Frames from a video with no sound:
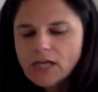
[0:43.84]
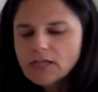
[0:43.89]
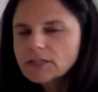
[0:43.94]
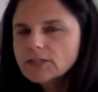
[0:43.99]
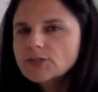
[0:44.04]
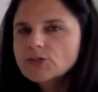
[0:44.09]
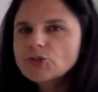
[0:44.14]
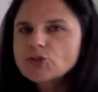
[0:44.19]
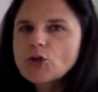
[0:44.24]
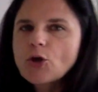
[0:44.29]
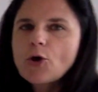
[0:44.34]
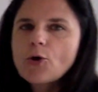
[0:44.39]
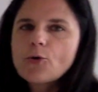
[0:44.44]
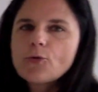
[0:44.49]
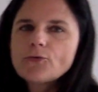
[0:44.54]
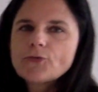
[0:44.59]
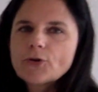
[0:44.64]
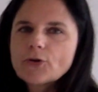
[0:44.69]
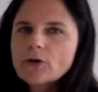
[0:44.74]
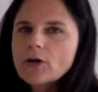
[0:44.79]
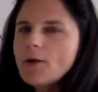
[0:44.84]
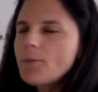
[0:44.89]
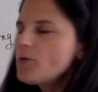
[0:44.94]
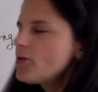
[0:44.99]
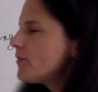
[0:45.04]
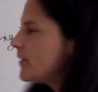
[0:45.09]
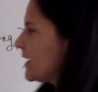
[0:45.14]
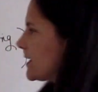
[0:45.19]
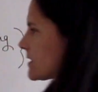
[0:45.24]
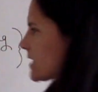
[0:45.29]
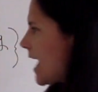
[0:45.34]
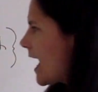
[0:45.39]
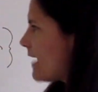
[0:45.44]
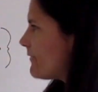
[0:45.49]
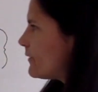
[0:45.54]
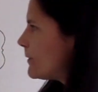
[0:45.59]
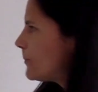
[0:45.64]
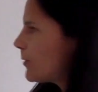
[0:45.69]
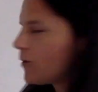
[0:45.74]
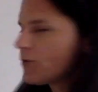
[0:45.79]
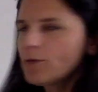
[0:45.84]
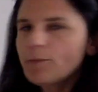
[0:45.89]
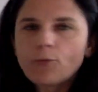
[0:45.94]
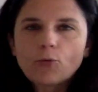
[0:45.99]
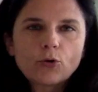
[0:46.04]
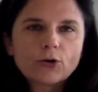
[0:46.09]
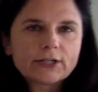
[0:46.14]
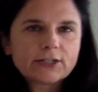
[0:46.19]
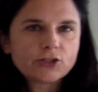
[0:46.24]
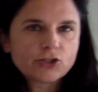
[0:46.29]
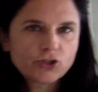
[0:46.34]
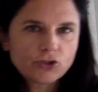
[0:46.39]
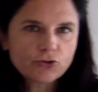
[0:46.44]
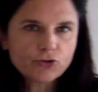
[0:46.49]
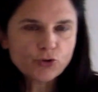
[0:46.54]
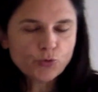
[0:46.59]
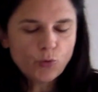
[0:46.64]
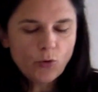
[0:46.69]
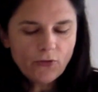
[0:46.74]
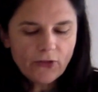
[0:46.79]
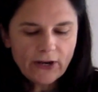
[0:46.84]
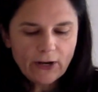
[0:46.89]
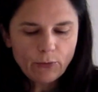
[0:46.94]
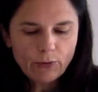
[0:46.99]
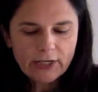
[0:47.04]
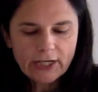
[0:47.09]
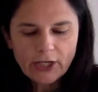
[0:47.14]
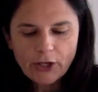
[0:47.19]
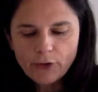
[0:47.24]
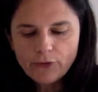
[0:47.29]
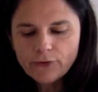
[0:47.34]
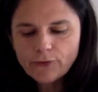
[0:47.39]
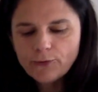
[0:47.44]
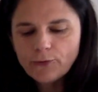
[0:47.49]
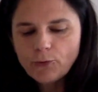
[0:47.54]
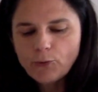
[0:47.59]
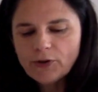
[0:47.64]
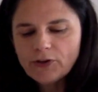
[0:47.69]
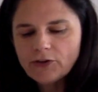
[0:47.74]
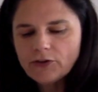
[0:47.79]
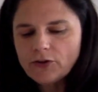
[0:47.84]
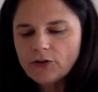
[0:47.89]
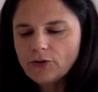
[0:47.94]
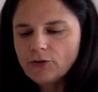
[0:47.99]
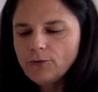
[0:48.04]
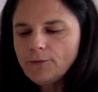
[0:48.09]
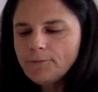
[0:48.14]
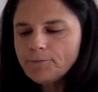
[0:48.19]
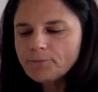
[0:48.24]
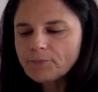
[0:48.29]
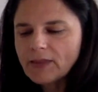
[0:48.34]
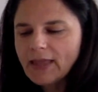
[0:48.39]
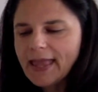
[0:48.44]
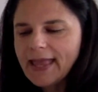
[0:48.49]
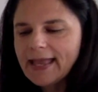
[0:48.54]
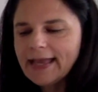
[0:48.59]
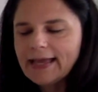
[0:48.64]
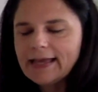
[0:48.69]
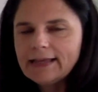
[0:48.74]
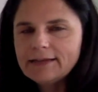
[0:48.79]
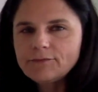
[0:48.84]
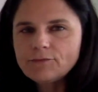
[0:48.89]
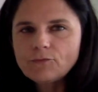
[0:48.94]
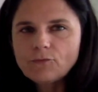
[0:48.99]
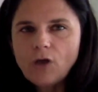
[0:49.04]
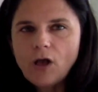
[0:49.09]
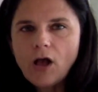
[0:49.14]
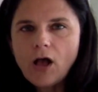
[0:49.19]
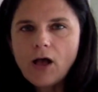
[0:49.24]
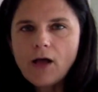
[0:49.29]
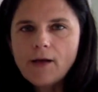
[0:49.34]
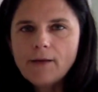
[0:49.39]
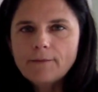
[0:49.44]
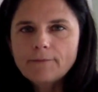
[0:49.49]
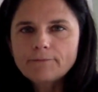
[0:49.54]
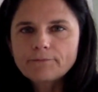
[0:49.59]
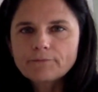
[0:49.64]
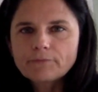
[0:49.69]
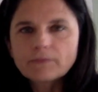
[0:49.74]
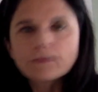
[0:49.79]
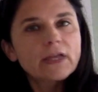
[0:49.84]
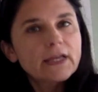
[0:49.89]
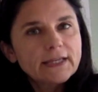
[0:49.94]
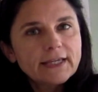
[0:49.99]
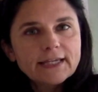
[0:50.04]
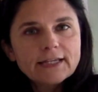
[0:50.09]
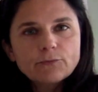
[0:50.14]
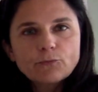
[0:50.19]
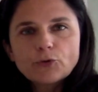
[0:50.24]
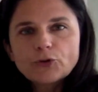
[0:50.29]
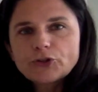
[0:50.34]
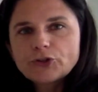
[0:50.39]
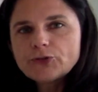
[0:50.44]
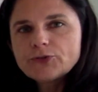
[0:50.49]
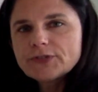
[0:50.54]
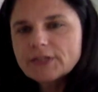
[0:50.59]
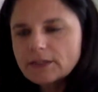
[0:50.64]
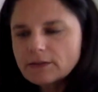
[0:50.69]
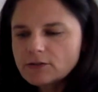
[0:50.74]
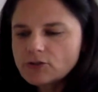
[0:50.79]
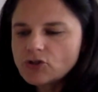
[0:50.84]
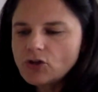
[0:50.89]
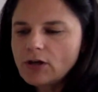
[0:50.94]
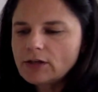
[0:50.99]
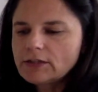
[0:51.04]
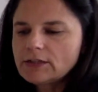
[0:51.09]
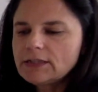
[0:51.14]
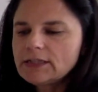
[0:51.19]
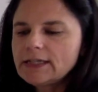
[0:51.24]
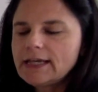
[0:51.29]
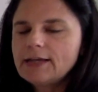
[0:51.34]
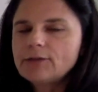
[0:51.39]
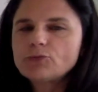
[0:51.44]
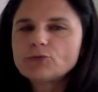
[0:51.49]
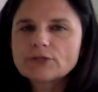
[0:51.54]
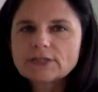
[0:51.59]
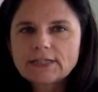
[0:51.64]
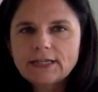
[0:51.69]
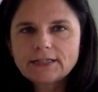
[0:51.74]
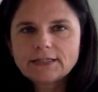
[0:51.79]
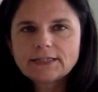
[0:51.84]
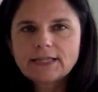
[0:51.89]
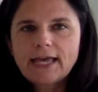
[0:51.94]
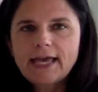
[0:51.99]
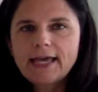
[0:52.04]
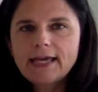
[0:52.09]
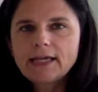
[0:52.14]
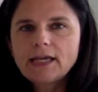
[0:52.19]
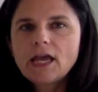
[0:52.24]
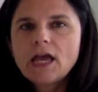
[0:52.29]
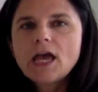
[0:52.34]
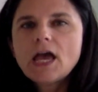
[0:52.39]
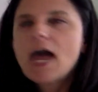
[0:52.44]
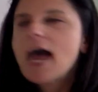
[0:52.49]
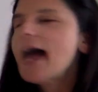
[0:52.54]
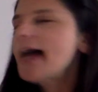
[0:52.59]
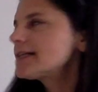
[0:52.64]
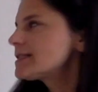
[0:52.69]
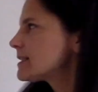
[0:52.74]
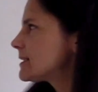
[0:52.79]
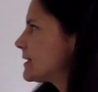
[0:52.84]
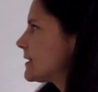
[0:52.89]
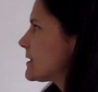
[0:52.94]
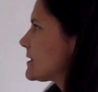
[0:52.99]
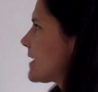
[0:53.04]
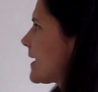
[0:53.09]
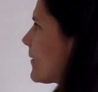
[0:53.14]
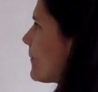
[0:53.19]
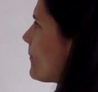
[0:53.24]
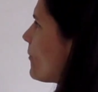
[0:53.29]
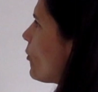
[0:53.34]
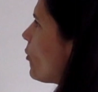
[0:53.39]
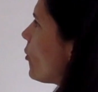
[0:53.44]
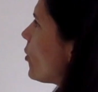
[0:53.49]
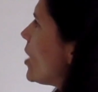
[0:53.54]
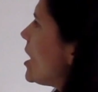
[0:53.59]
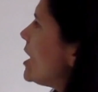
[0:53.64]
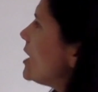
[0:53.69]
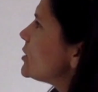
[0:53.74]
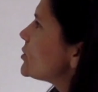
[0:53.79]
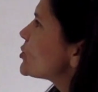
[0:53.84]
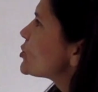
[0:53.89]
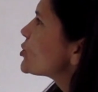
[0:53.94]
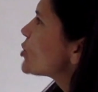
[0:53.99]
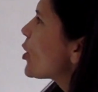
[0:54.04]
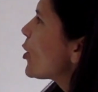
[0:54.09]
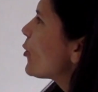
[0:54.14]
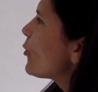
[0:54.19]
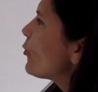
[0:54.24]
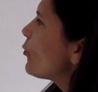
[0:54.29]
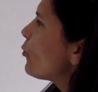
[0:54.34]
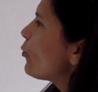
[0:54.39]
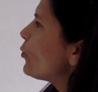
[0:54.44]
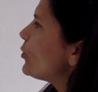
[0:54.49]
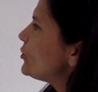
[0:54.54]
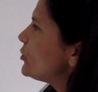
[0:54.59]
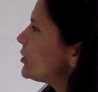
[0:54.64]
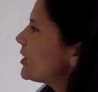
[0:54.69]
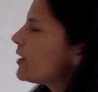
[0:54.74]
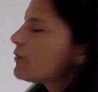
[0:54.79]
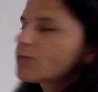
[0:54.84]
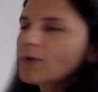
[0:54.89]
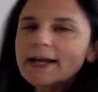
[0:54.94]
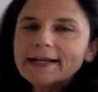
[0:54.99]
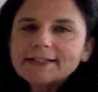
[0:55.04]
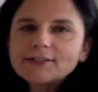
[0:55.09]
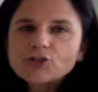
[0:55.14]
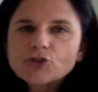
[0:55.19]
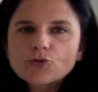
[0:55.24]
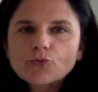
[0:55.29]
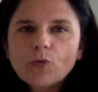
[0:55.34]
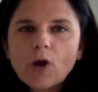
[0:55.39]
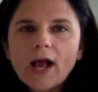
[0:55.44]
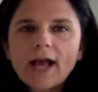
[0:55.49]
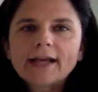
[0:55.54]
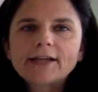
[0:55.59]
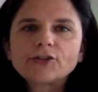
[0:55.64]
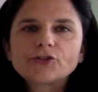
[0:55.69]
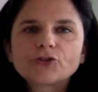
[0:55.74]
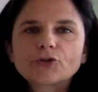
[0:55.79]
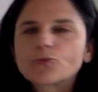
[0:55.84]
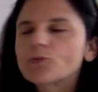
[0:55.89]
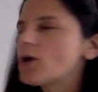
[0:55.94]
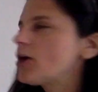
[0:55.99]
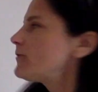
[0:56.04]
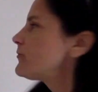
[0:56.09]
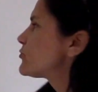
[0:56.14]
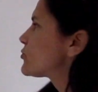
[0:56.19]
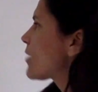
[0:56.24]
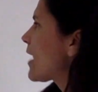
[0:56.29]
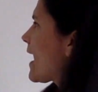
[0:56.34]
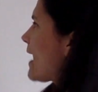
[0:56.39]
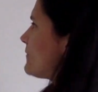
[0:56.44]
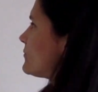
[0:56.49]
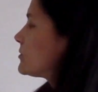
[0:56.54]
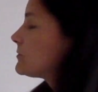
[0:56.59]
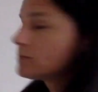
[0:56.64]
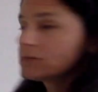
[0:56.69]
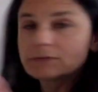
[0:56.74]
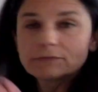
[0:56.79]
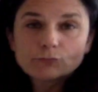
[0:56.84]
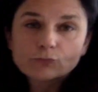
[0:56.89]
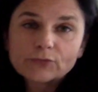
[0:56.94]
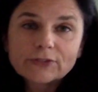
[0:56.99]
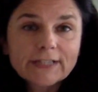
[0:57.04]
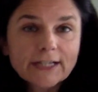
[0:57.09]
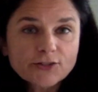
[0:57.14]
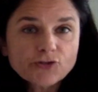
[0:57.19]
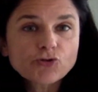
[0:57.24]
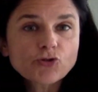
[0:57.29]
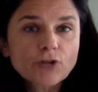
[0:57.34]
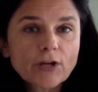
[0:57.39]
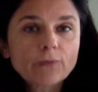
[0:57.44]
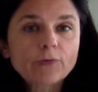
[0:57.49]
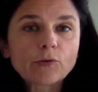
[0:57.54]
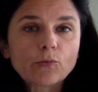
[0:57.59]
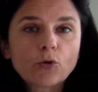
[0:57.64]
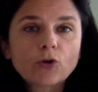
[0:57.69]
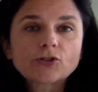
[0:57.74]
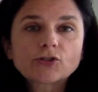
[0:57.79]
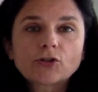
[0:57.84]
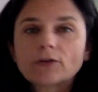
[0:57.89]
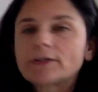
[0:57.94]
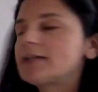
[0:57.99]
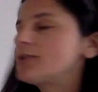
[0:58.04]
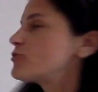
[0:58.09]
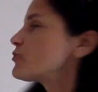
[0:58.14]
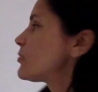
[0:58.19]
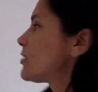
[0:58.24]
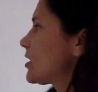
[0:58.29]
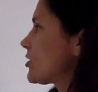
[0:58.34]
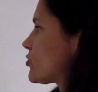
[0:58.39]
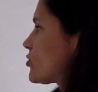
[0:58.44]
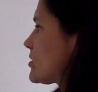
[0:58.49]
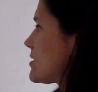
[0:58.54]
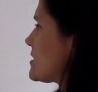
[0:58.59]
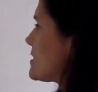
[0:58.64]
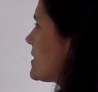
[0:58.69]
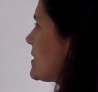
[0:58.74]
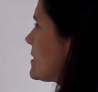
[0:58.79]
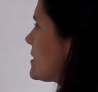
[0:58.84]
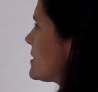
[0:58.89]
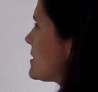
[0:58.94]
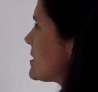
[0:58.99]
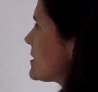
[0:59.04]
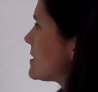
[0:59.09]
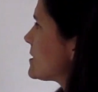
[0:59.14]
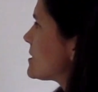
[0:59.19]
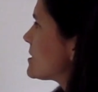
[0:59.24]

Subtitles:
So there are a couple of things I have up on the board as usual that I want to go through with you. And again, we're using the Jonathan Edwards essay as an example. So when you get ready to write your rough draft, yesterday we worked on introduction sentences.